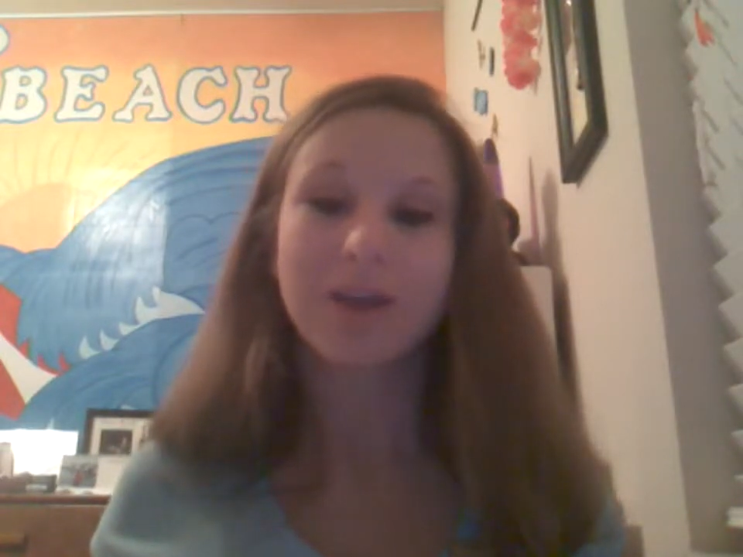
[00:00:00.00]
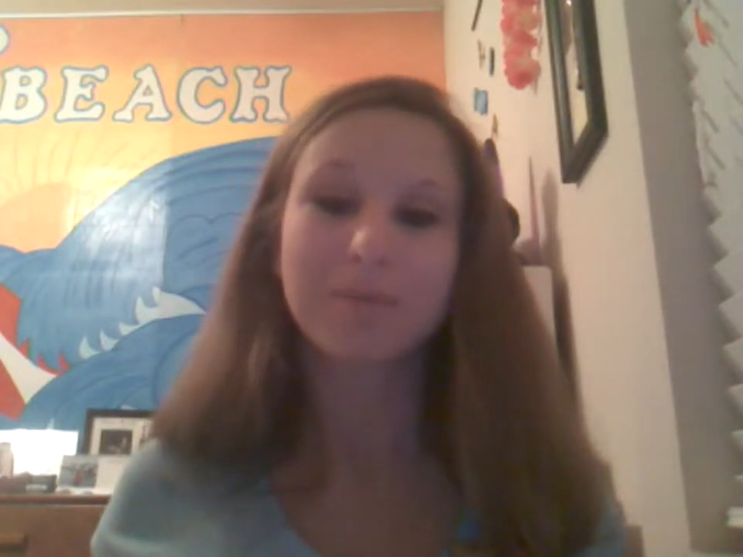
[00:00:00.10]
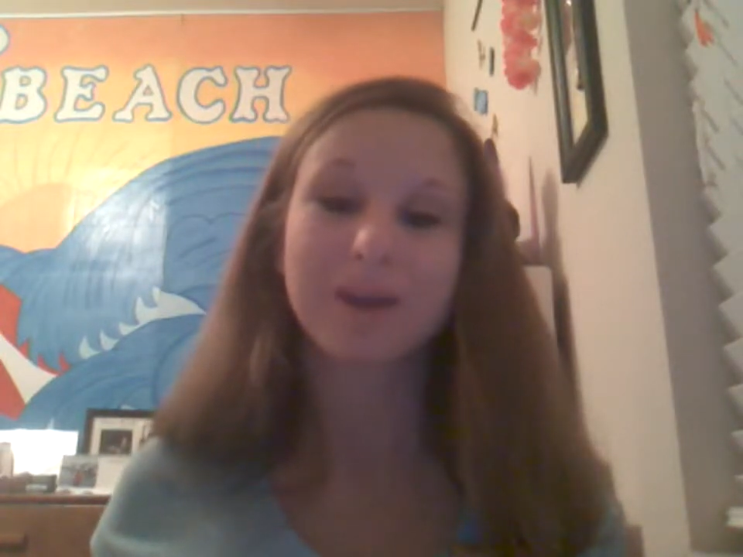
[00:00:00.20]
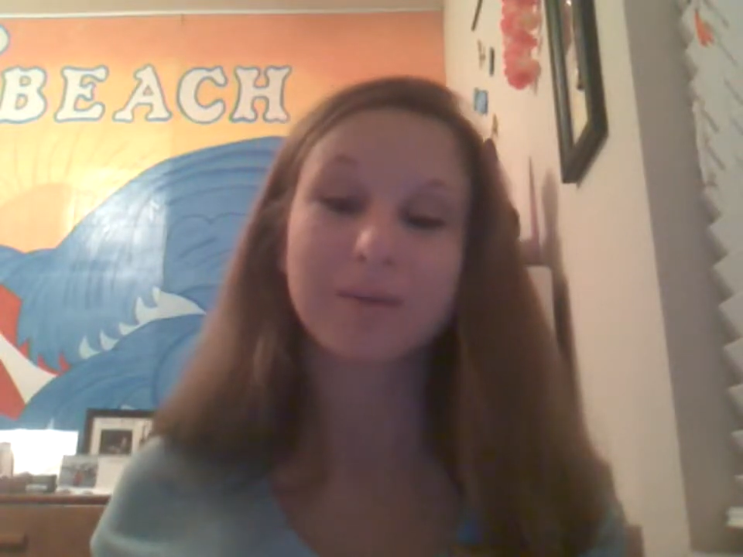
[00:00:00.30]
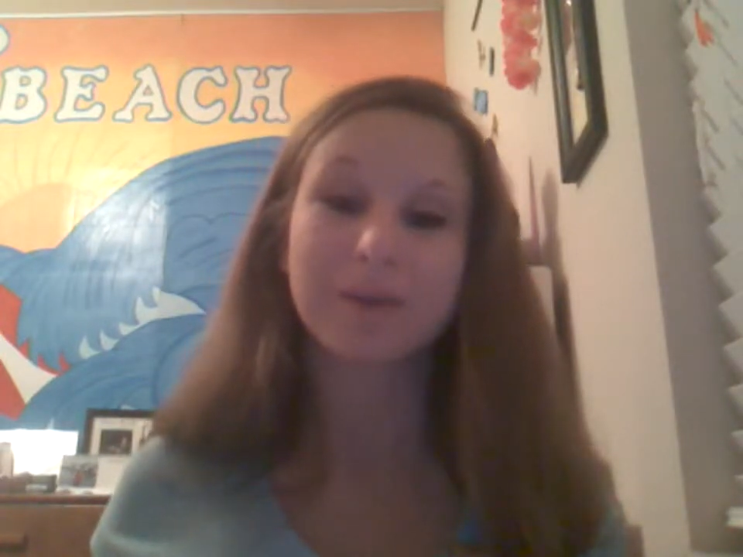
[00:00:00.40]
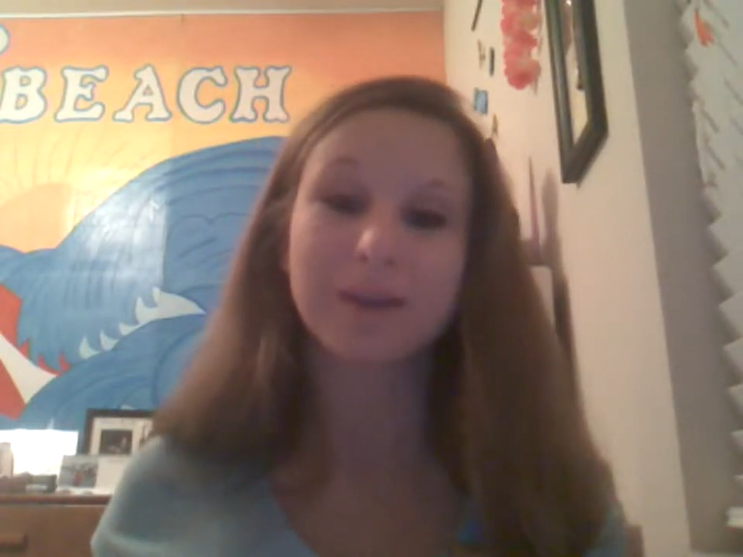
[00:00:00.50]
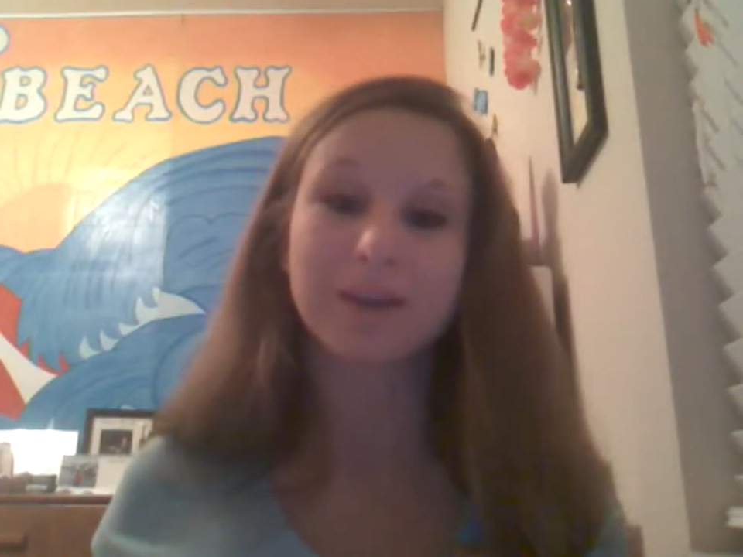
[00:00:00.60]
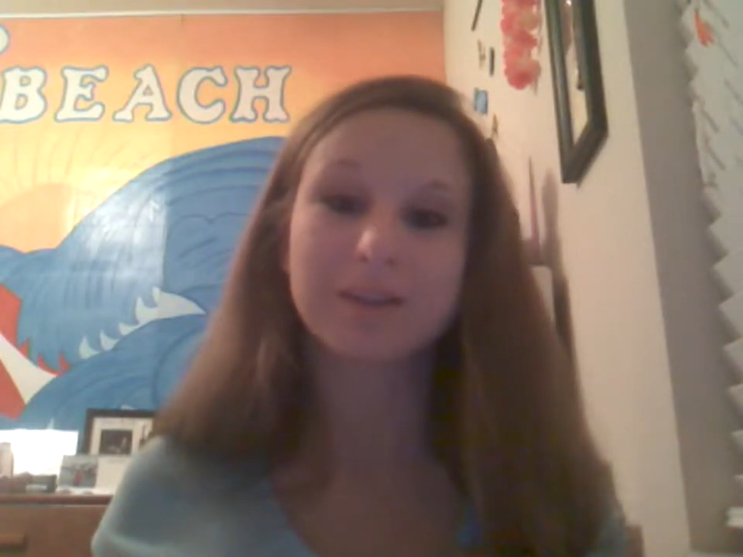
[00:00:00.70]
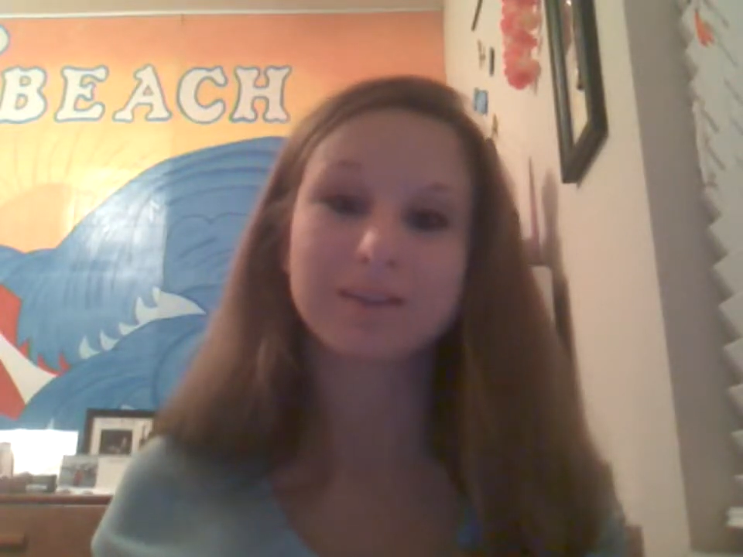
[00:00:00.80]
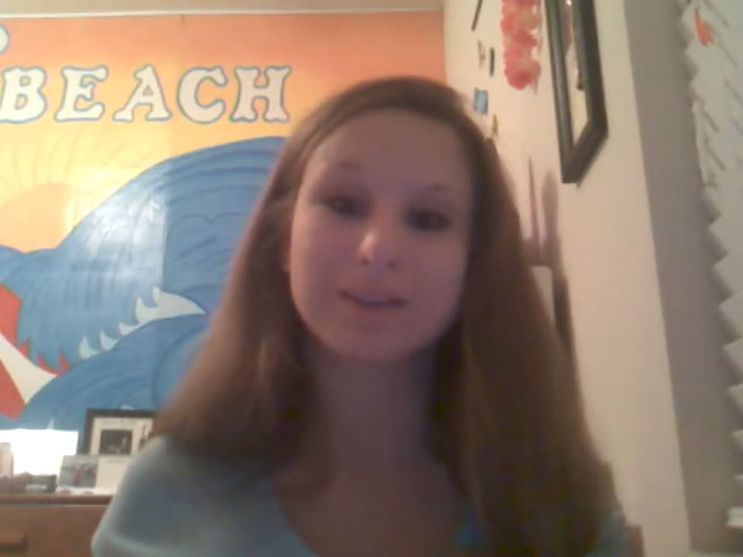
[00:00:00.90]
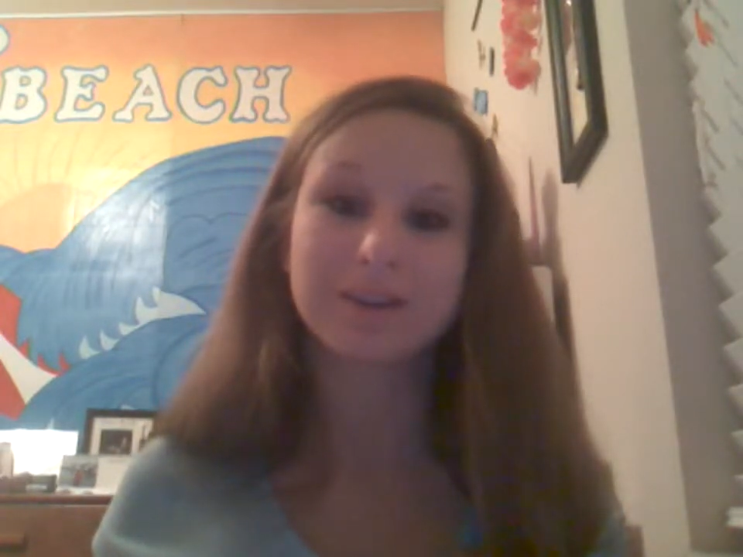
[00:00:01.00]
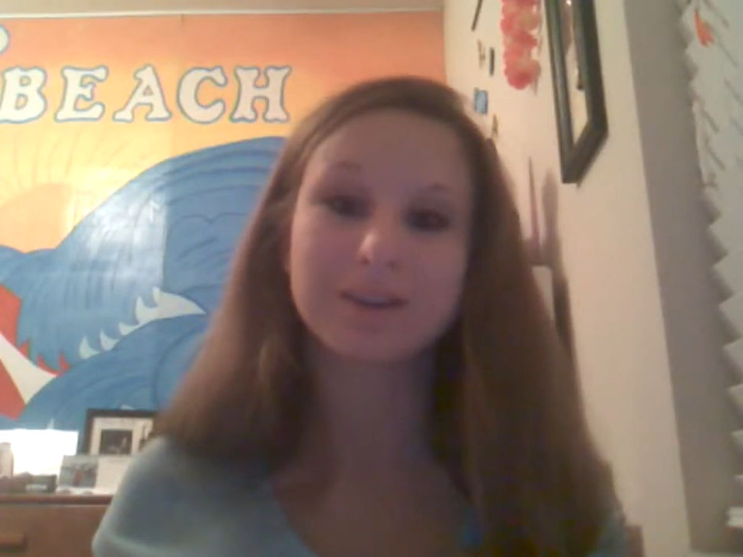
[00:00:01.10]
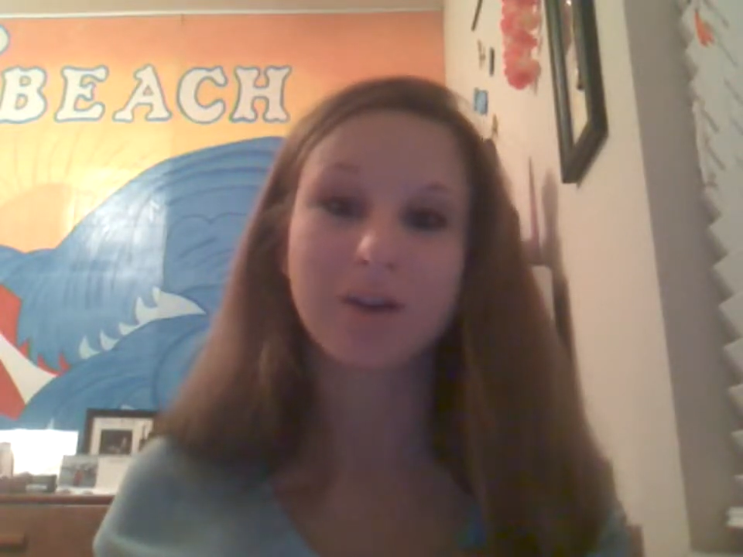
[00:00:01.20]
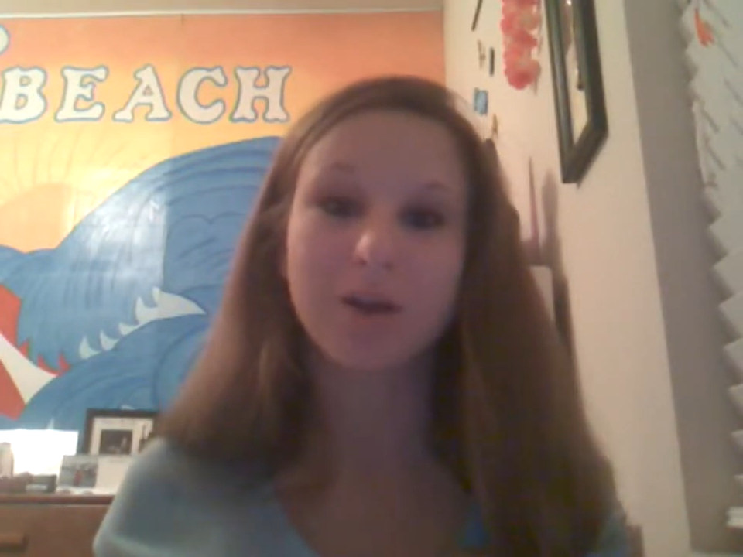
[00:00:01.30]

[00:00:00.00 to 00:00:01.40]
that might be considered